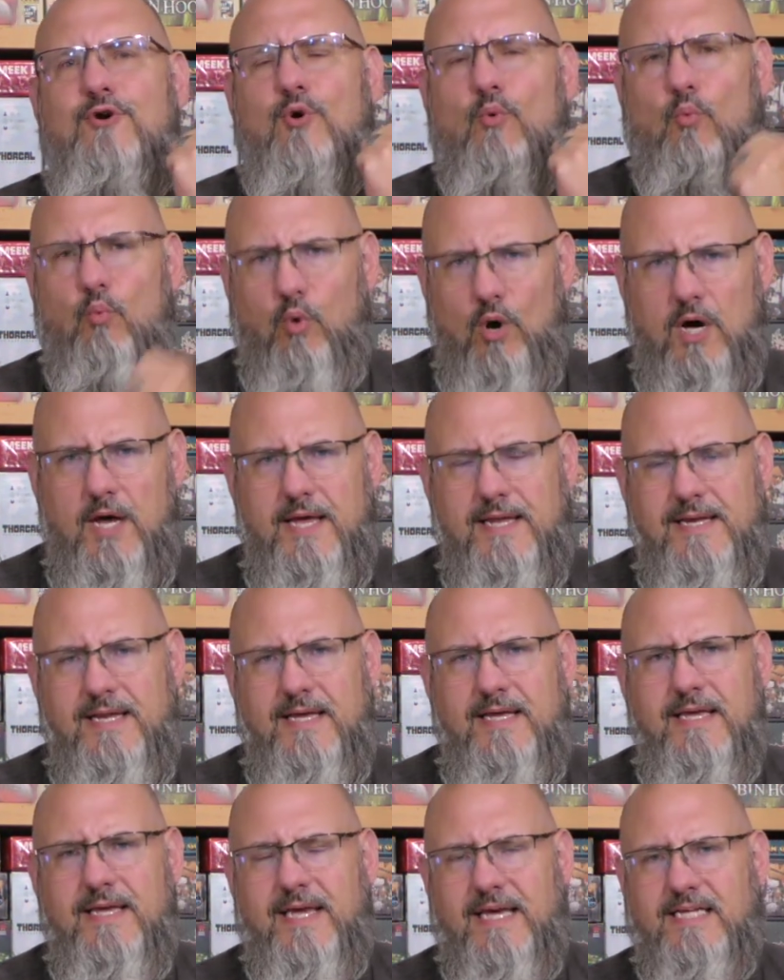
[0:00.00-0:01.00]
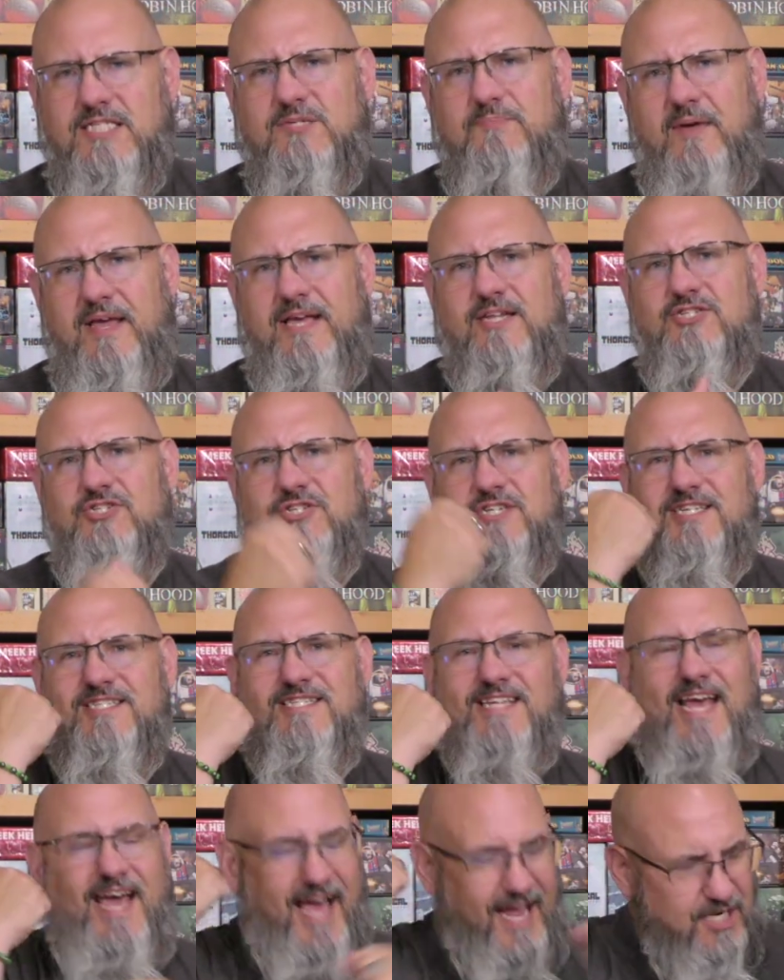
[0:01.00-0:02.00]
1 expansion
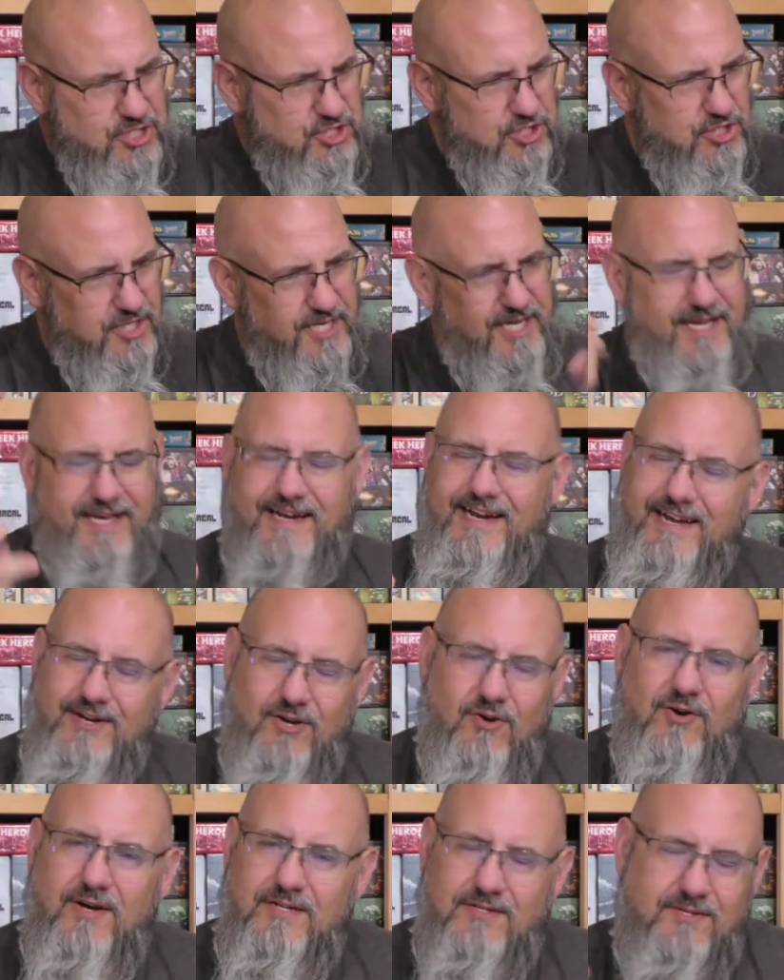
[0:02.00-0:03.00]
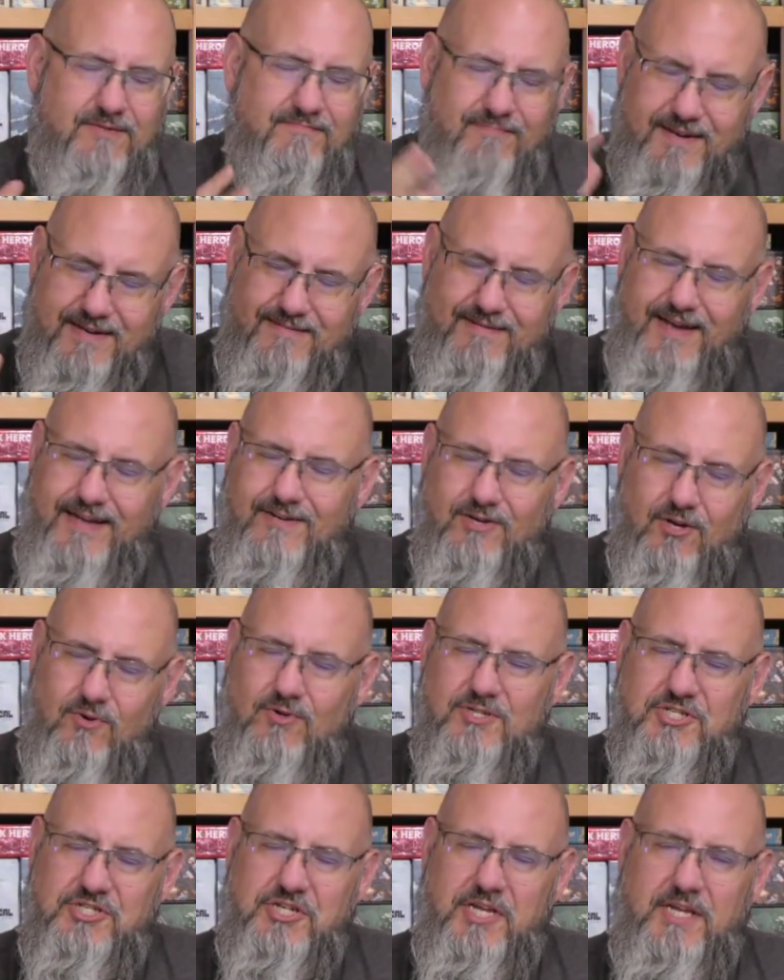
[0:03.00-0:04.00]
is actually, and I know
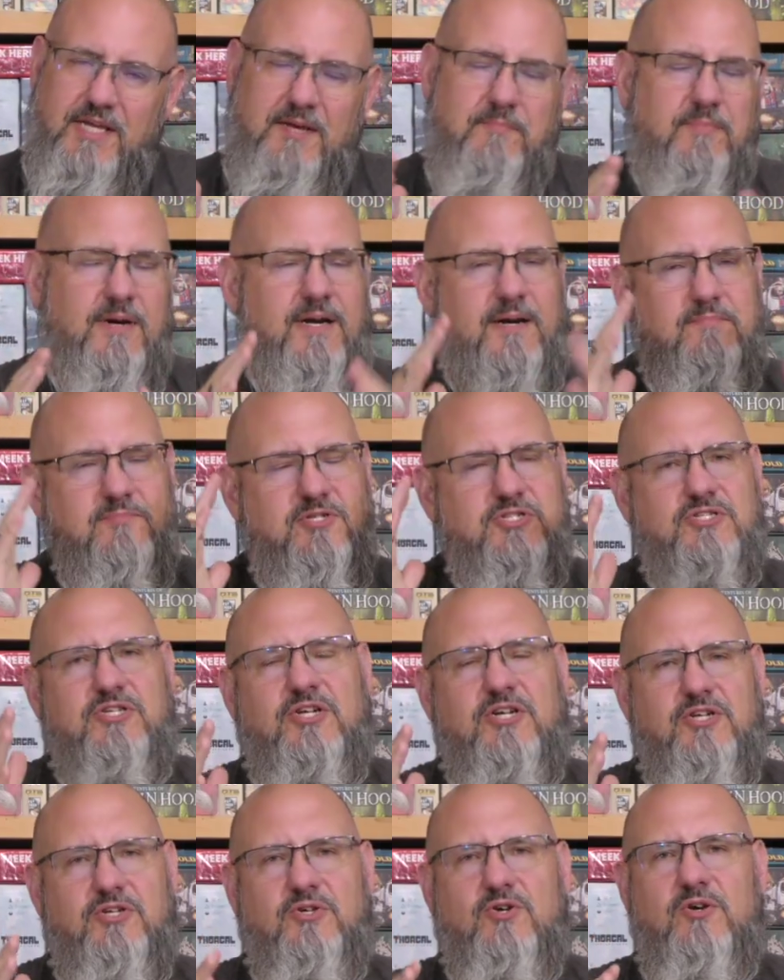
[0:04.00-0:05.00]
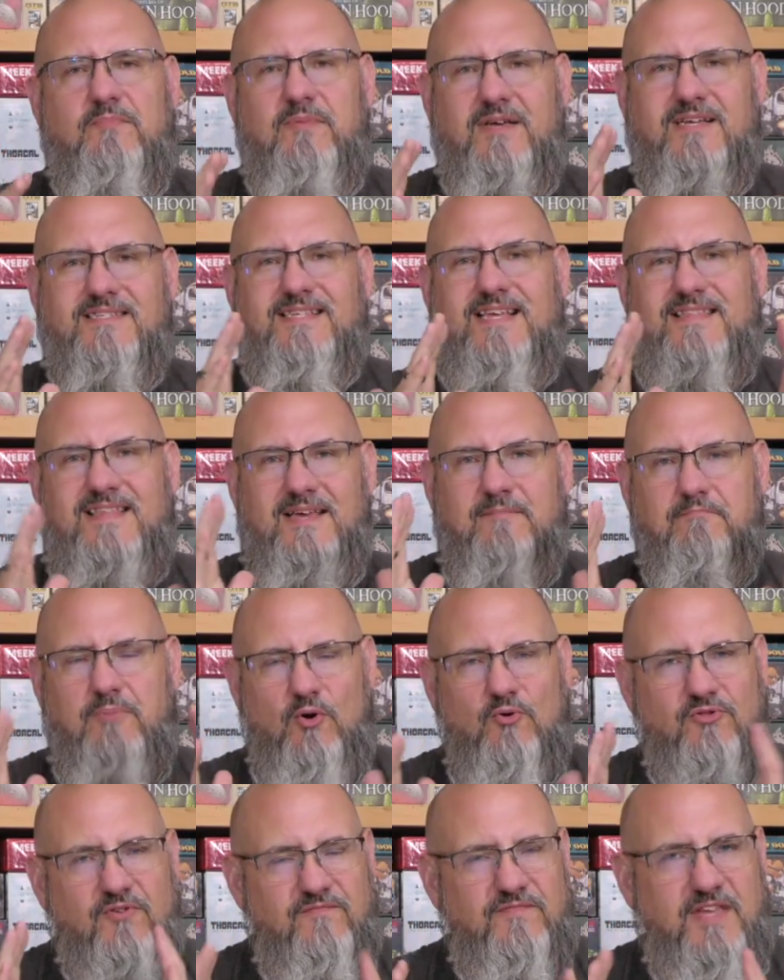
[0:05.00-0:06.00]
it's cheeky, but I'm just going to do it because I think
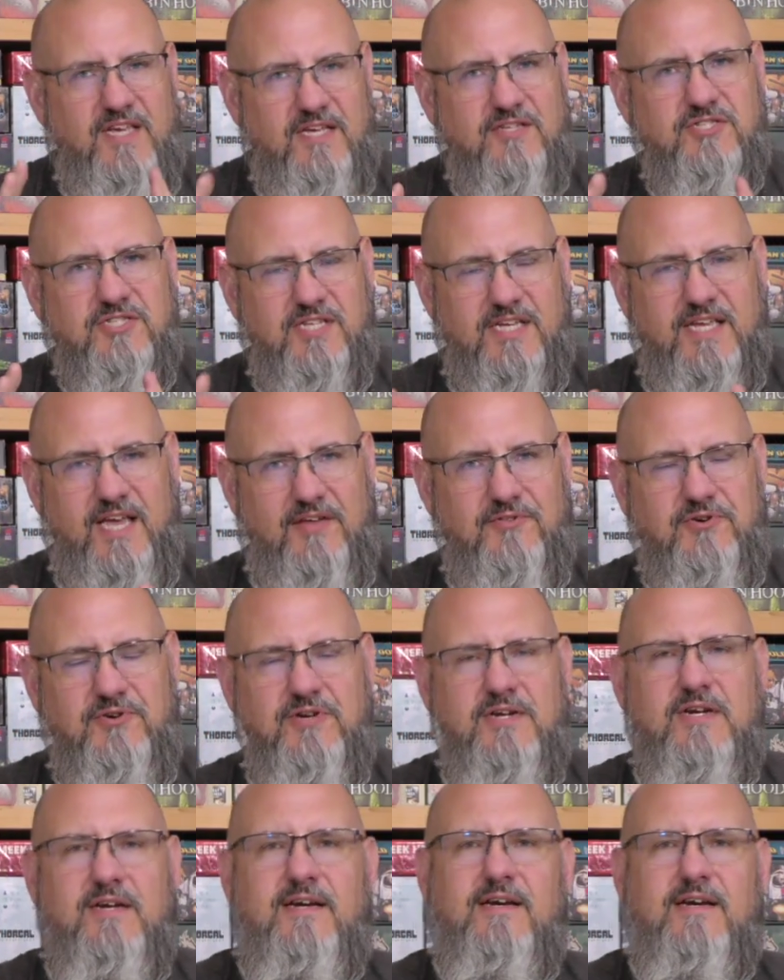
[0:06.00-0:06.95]
both of these together,